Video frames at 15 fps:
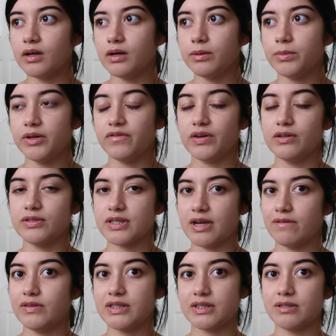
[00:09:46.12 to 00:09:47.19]
If I was
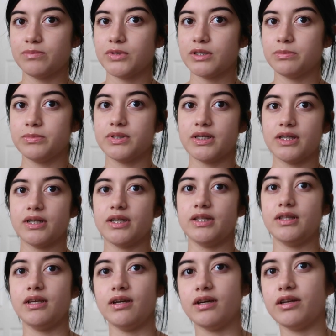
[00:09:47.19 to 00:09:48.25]
having symptoms, then
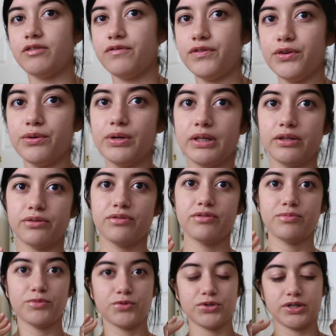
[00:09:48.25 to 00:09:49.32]
I think I'd feel a
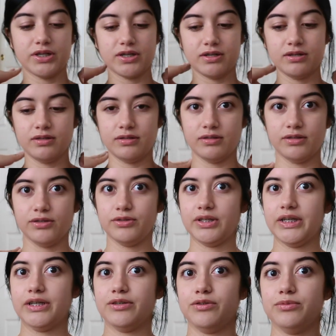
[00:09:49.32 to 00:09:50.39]
little more
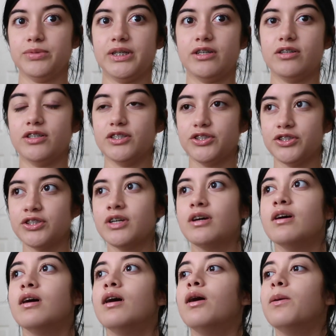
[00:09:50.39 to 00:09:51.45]
like, oh my gosh.
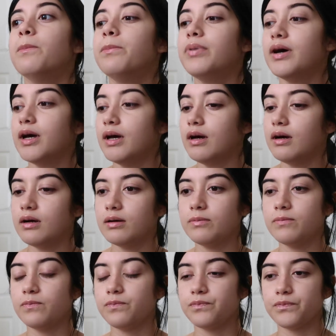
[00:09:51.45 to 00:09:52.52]
But
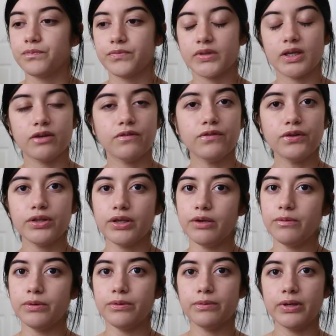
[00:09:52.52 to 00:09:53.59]

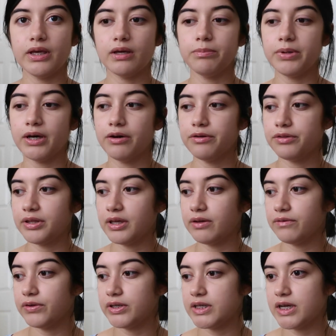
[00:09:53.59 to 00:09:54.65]
thankfully we wake up healthy
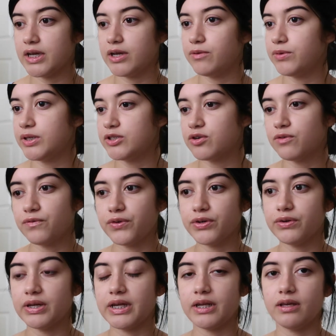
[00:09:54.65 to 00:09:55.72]
every day. We don't
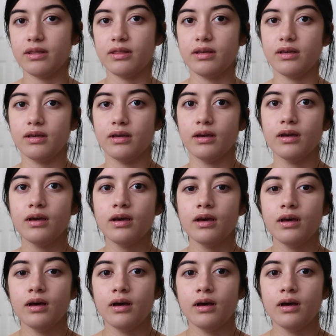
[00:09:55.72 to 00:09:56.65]
feel anything.